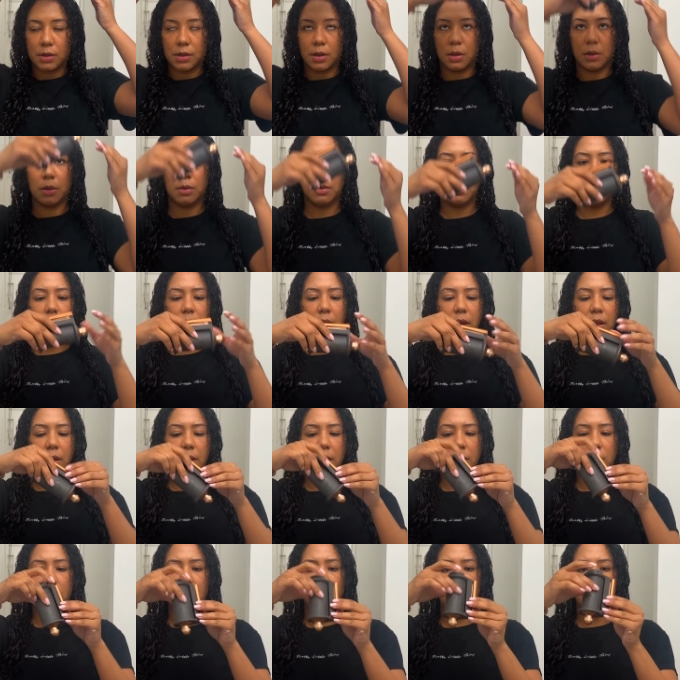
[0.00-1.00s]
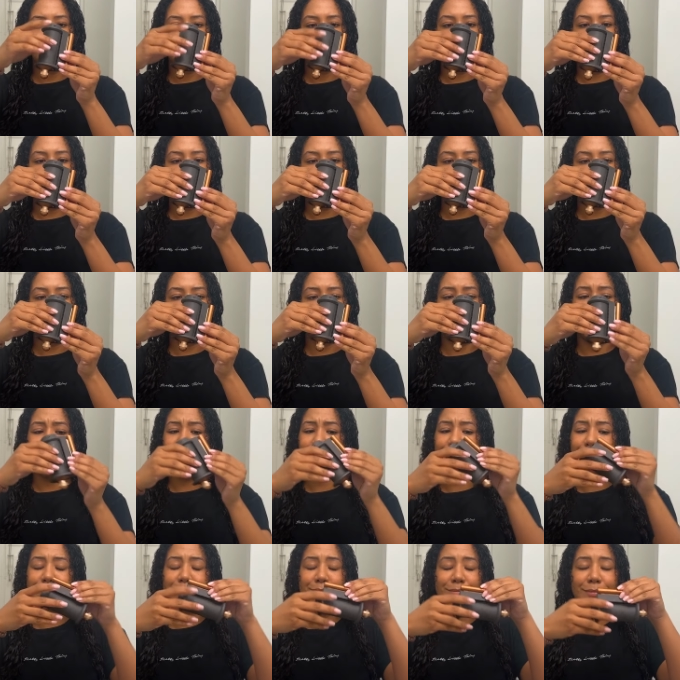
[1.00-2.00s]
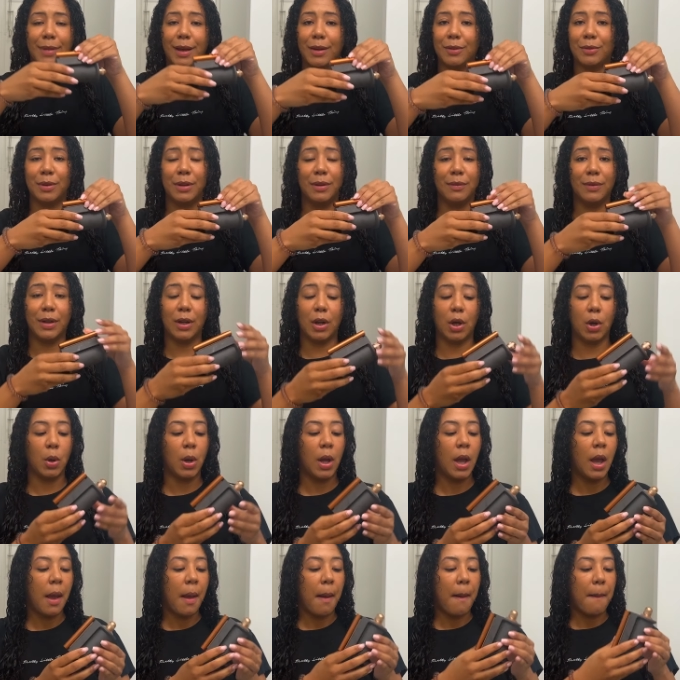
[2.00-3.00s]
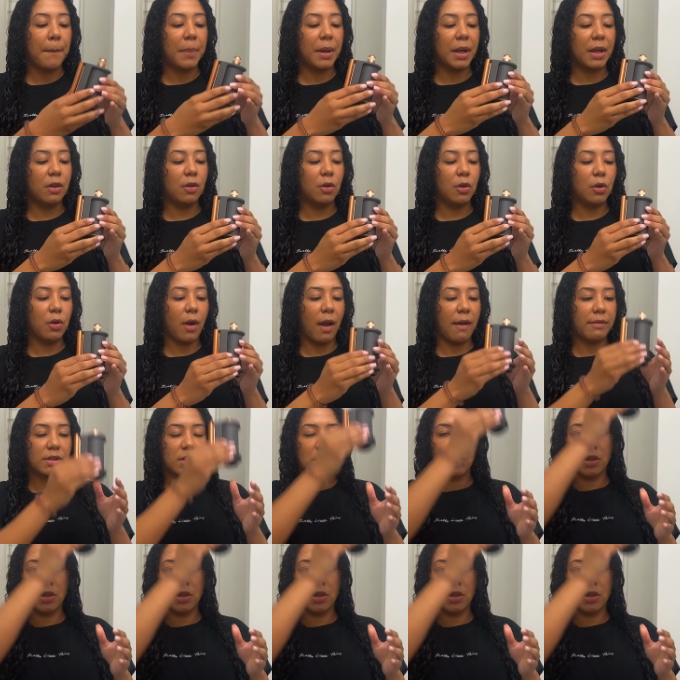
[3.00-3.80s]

So I think you have to use, I don't, I don't even know, but I know you have to